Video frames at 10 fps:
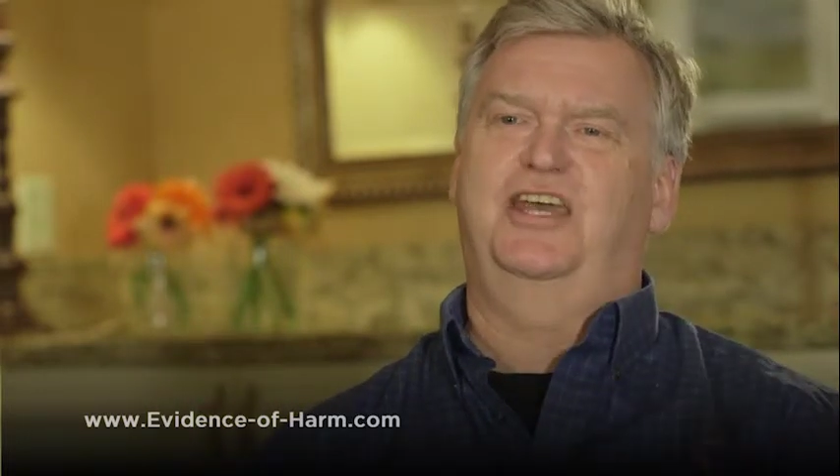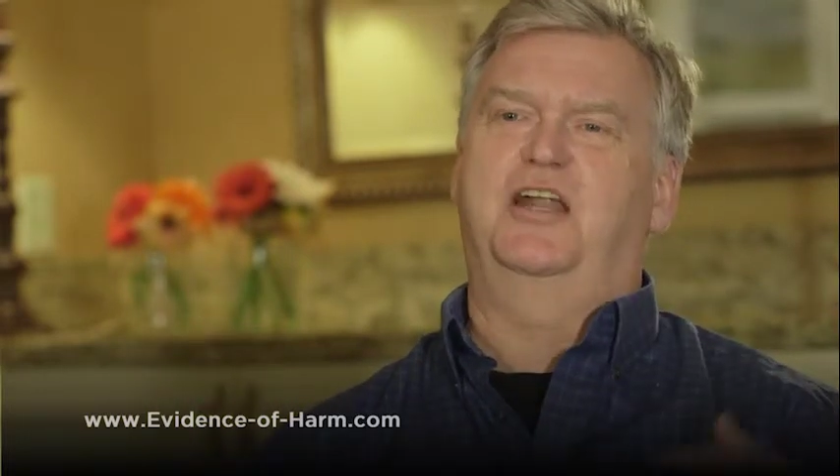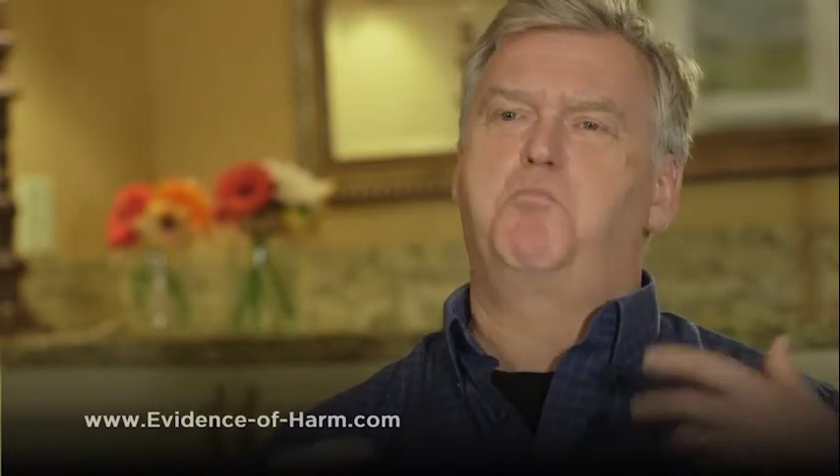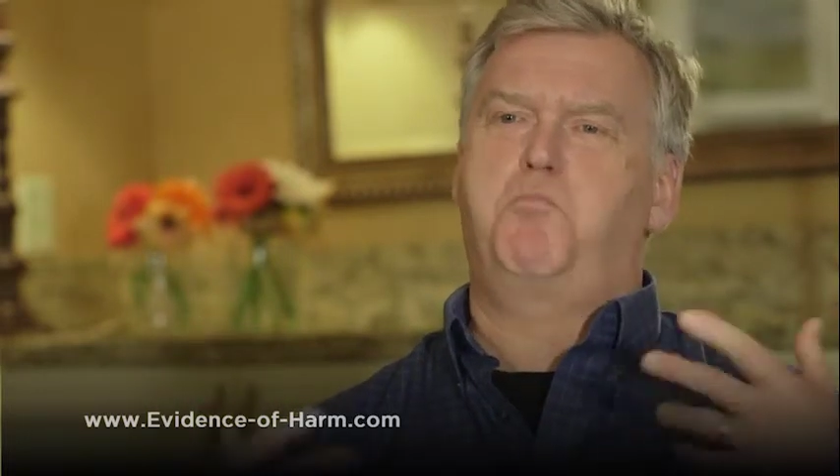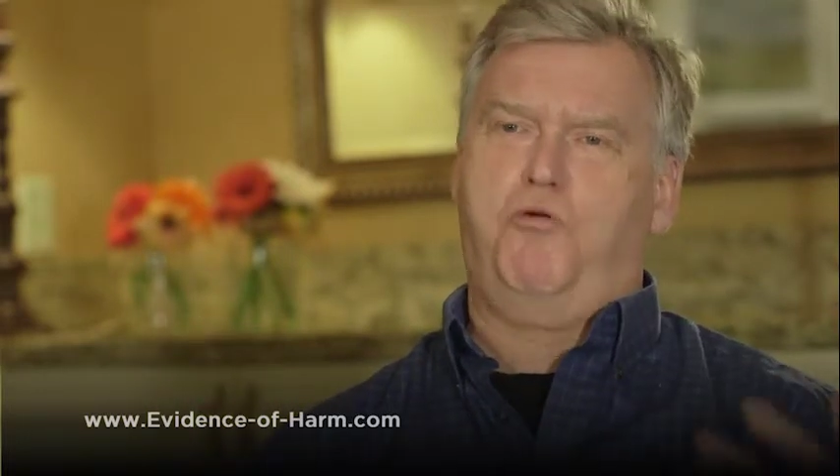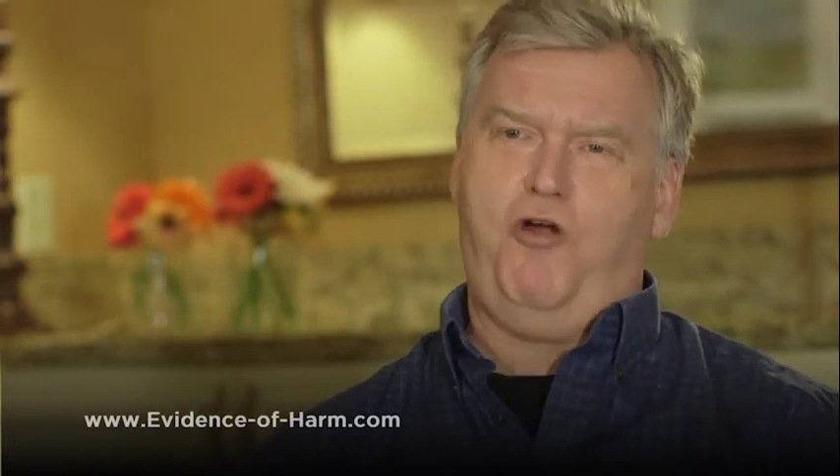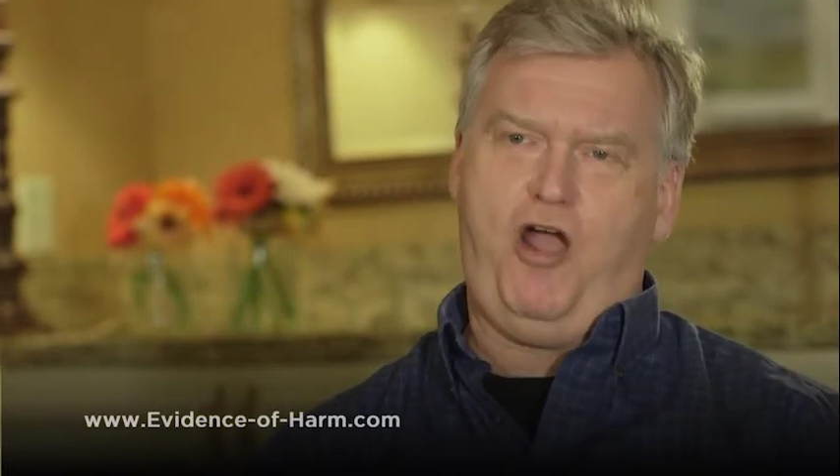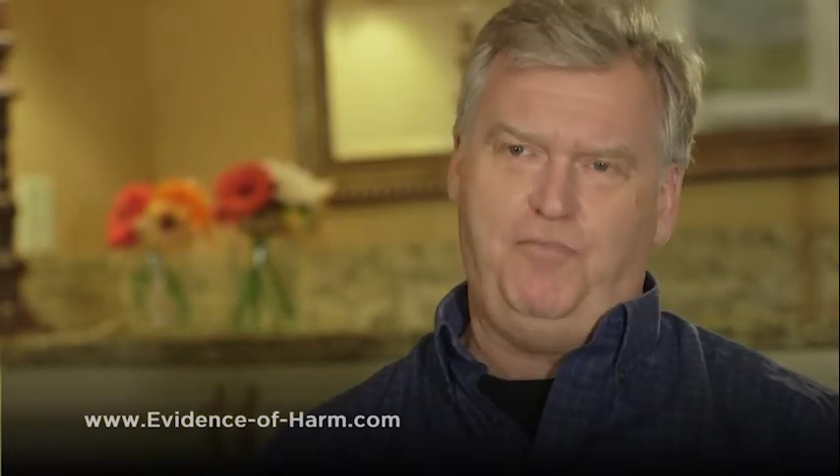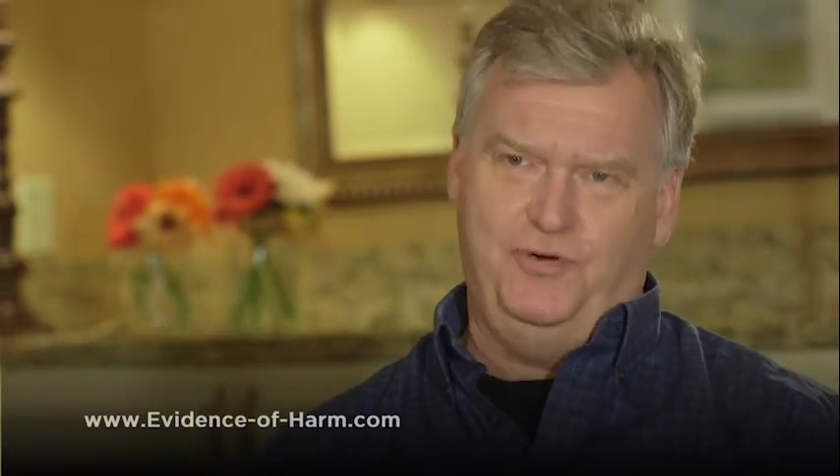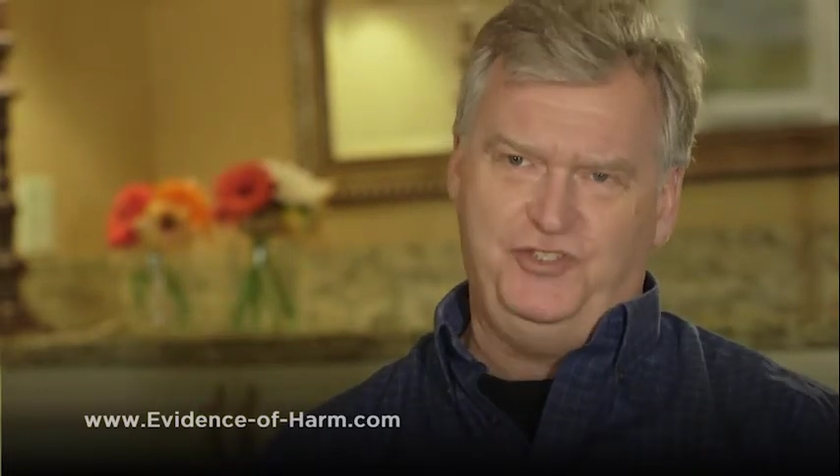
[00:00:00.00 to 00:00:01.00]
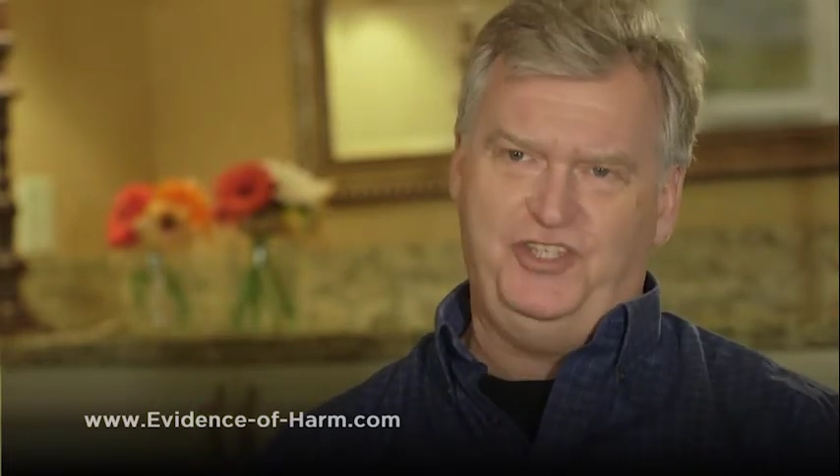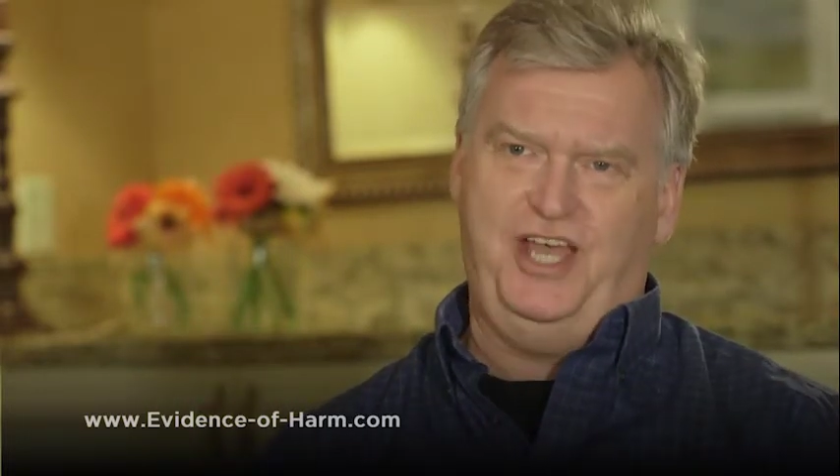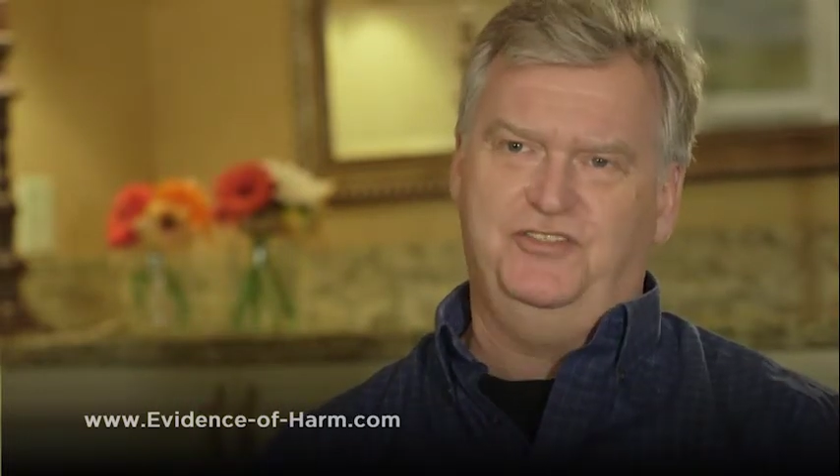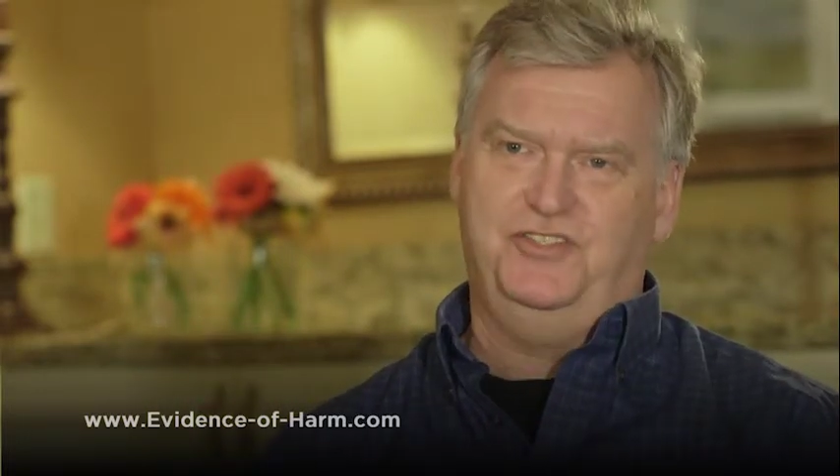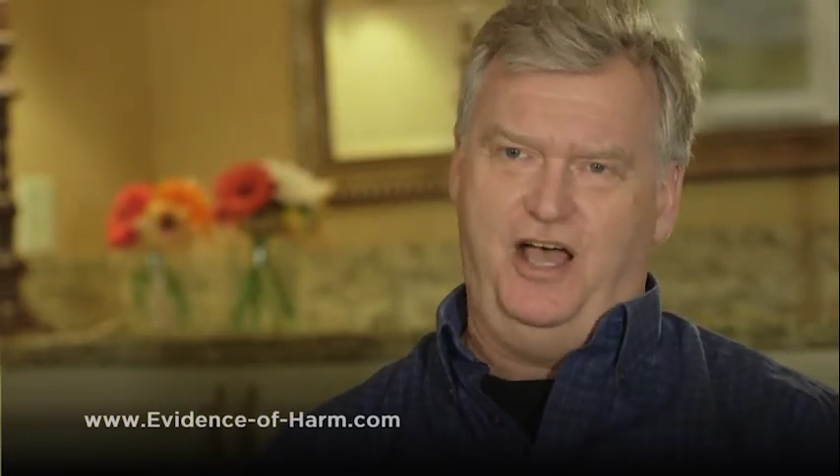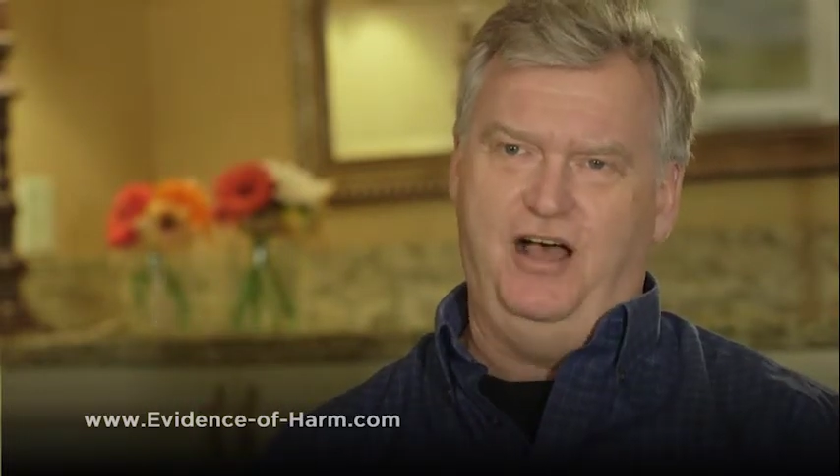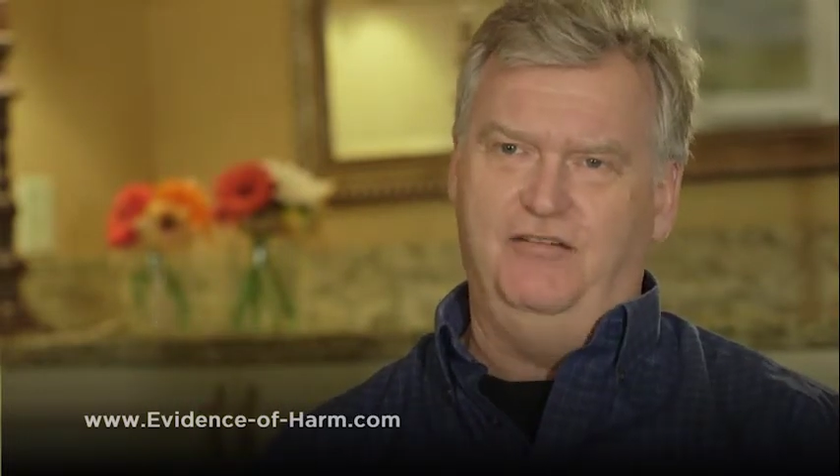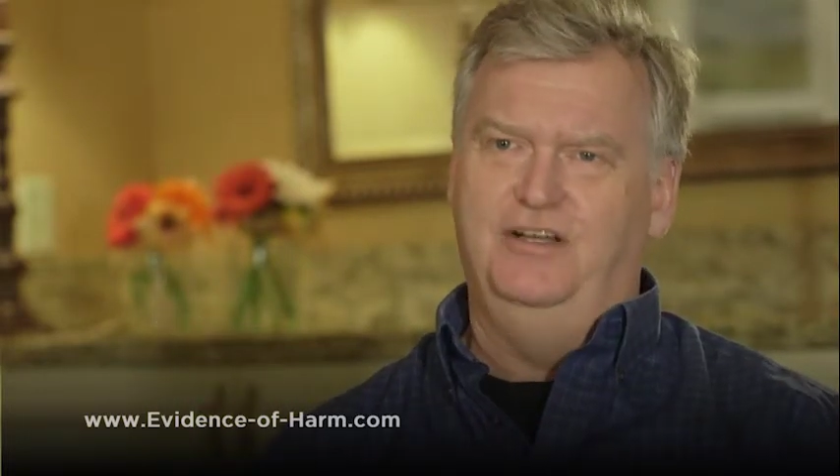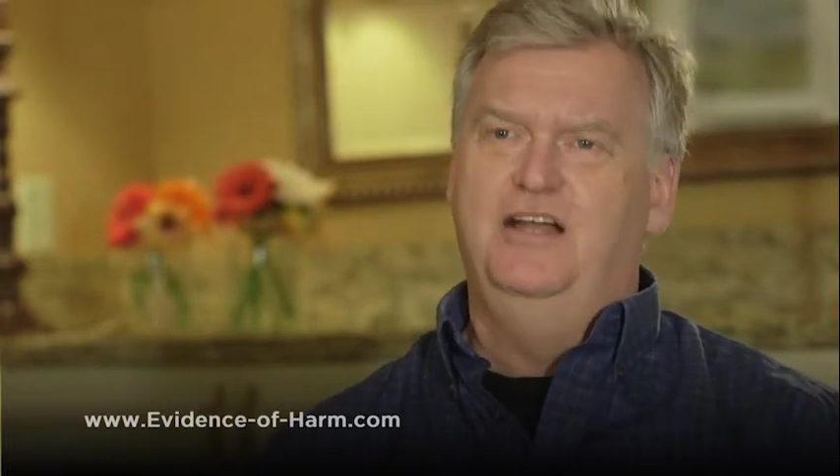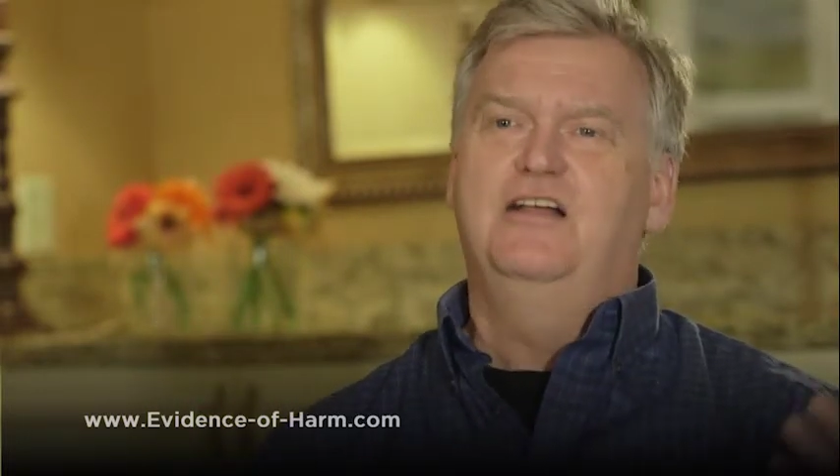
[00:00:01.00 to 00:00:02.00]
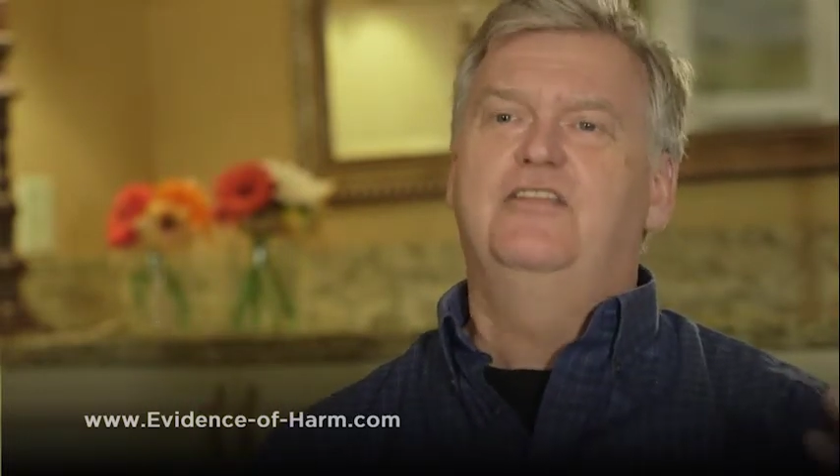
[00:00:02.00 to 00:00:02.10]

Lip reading: get a proper sense of